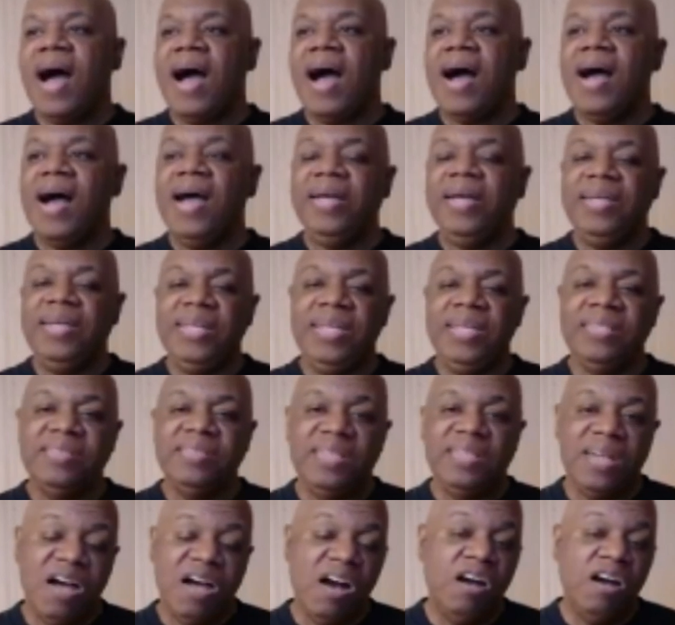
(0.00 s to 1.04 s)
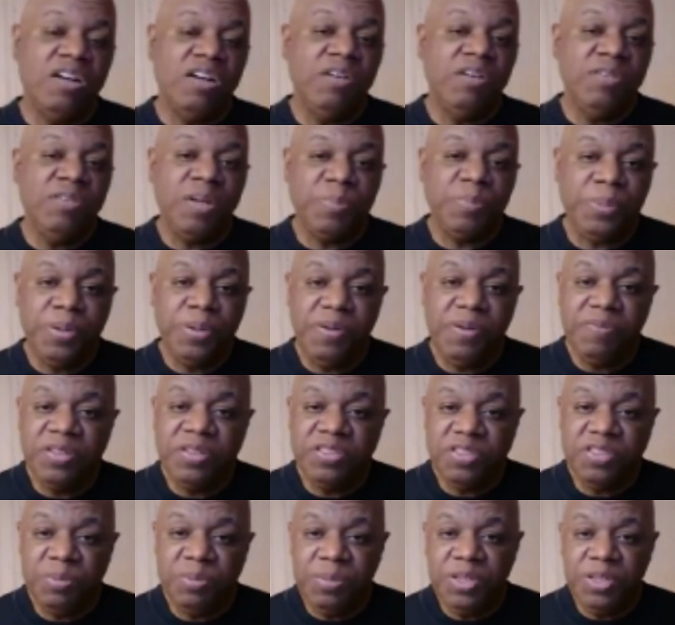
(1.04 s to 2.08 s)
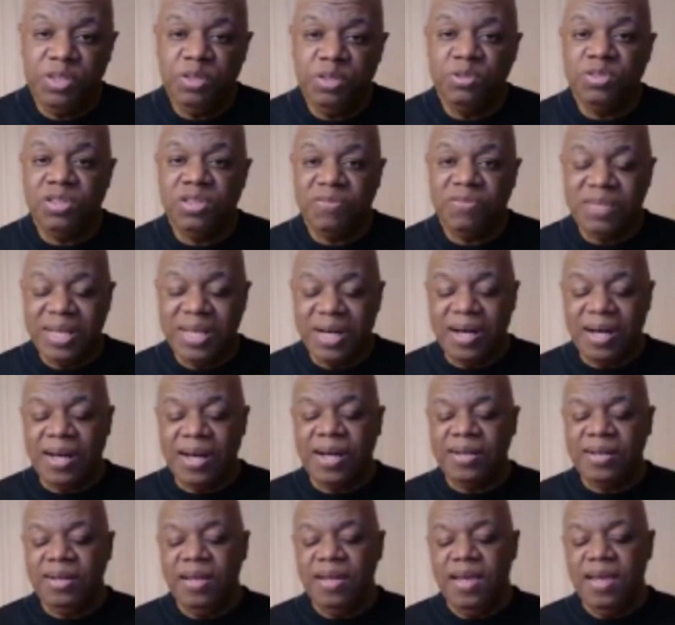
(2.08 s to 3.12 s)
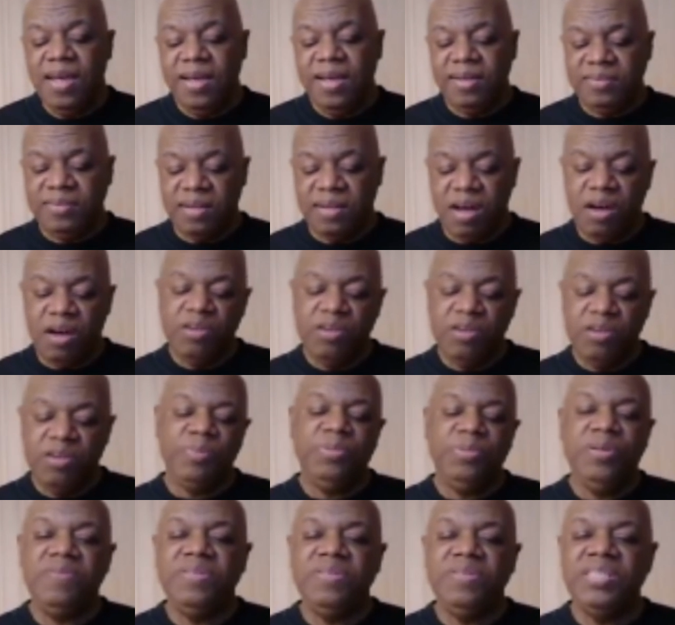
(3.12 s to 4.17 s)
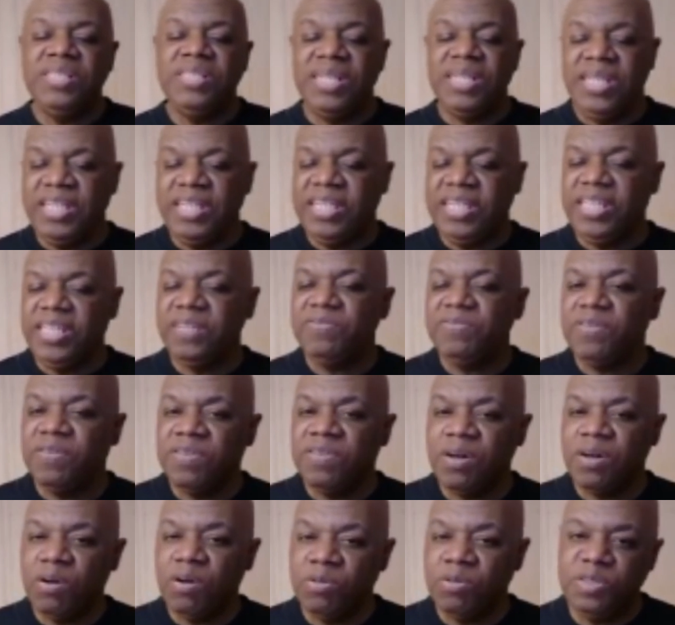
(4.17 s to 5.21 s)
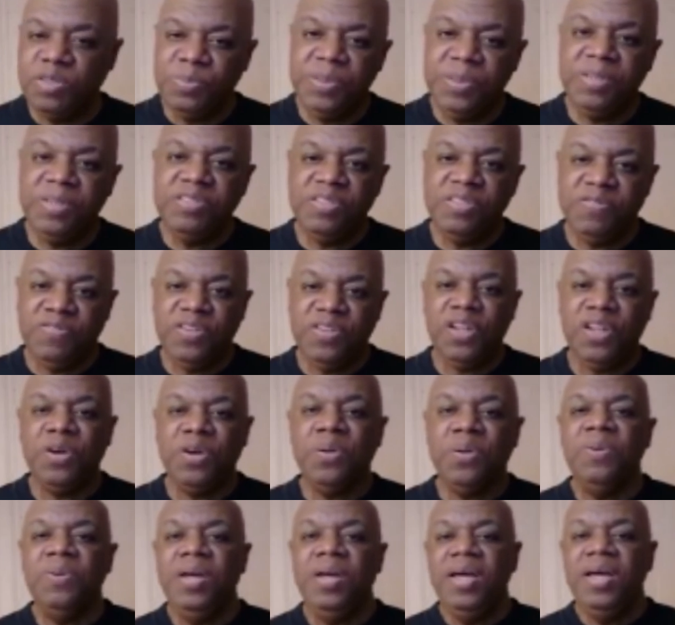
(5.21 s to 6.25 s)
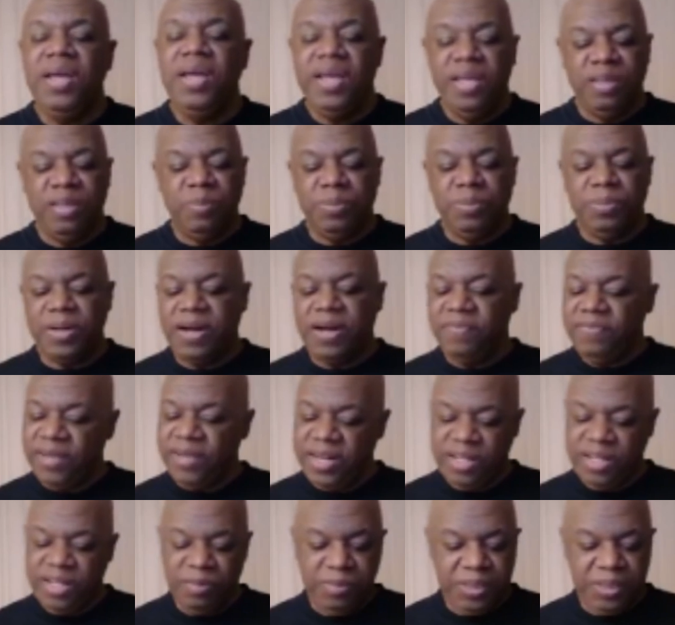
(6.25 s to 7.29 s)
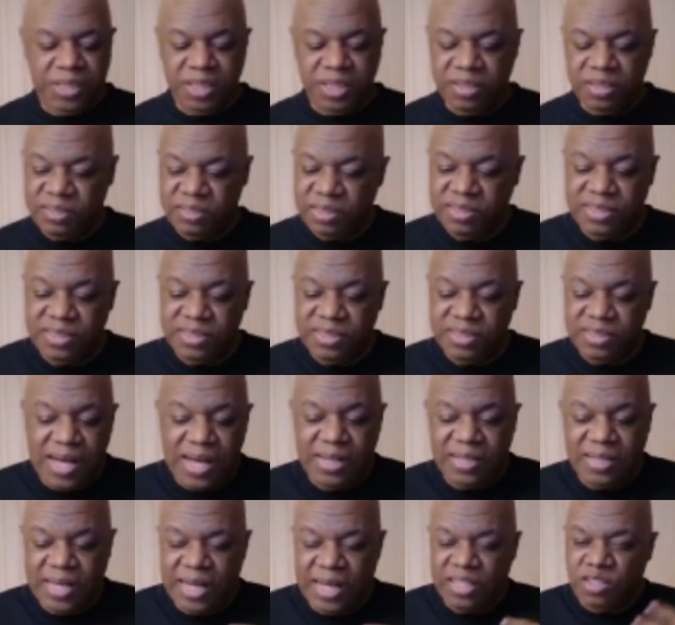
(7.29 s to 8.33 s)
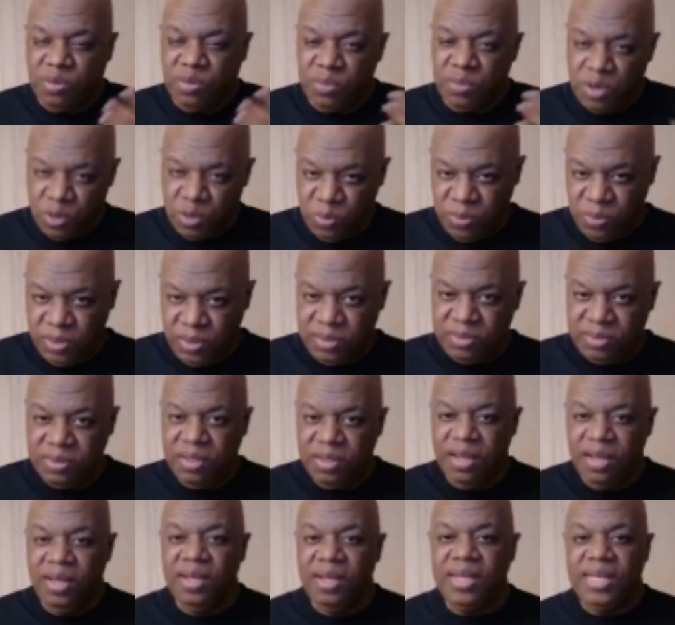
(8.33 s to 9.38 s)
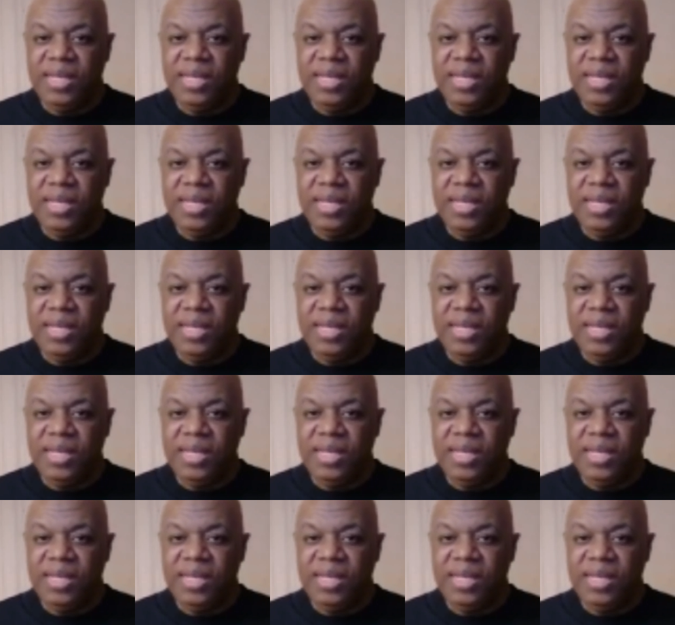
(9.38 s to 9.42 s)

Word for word: I, it's an honor and a privilege to be used of God. It's an honor and a privilege and a gift of the Holy Spirit to flow in the prophetic, because it's not, God don't owe us.